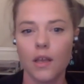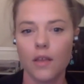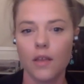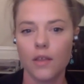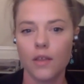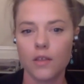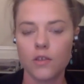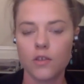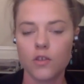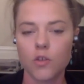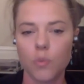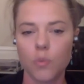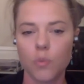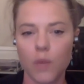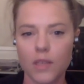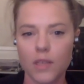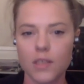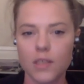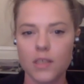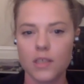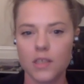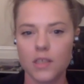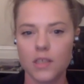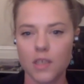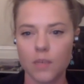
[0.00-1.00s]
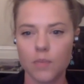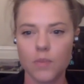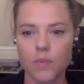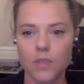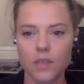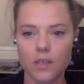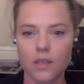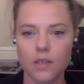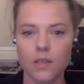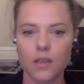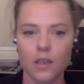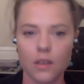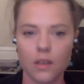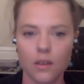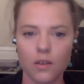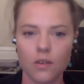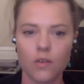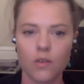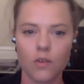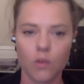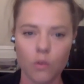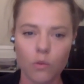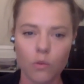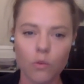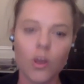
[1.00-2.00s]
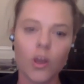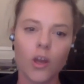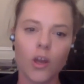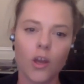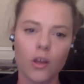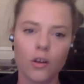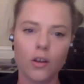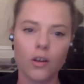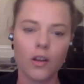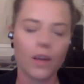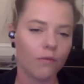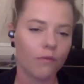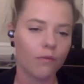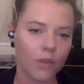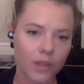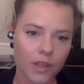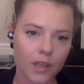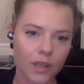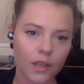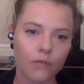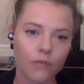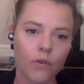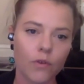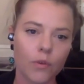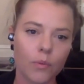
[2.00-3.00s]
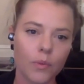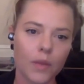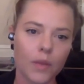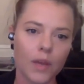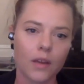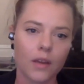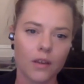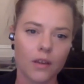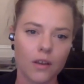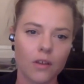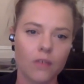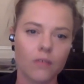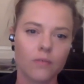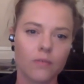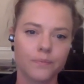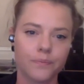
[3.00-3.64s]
that does apprenticeships, and, and you'll learn everything from that, you know.